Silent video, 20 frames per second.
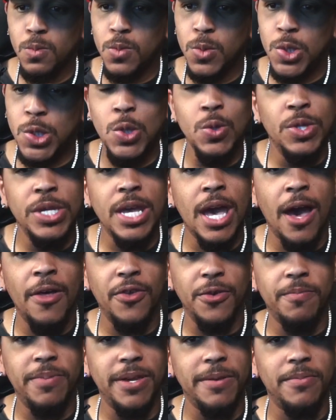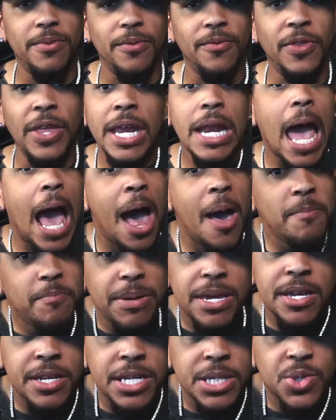to the other people? Then I'm
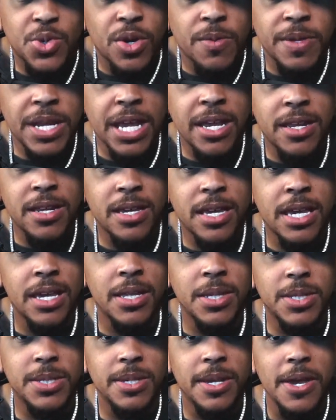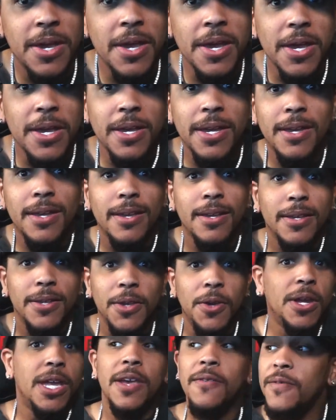being discriminated against.
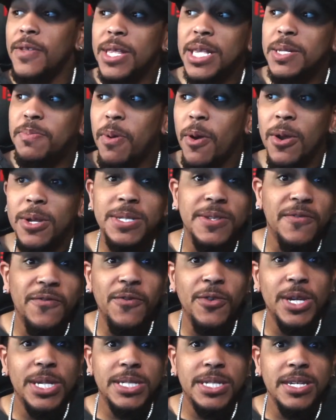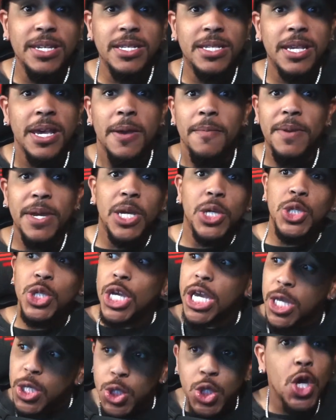You're giving this person free seats because
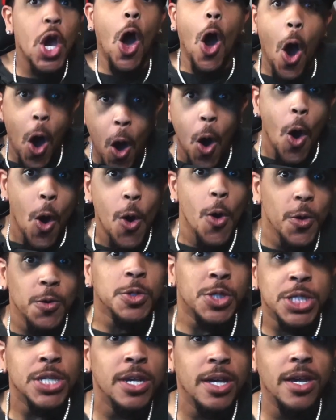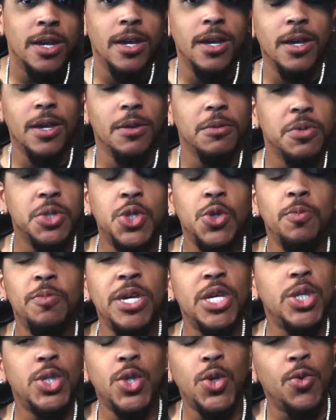she chose to
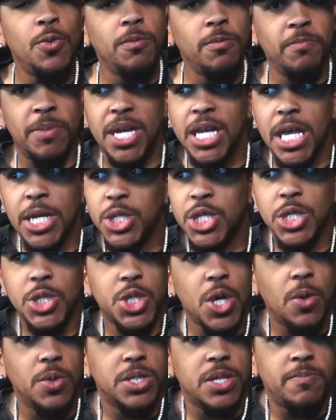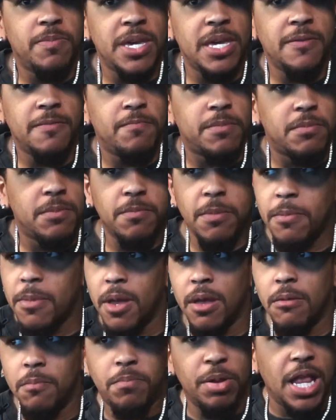be too, because she chose to be
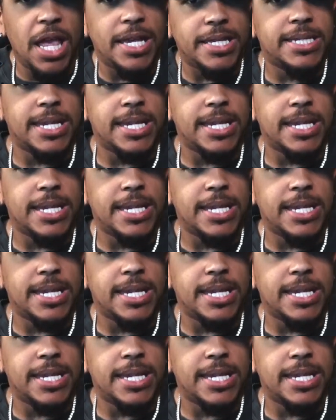plus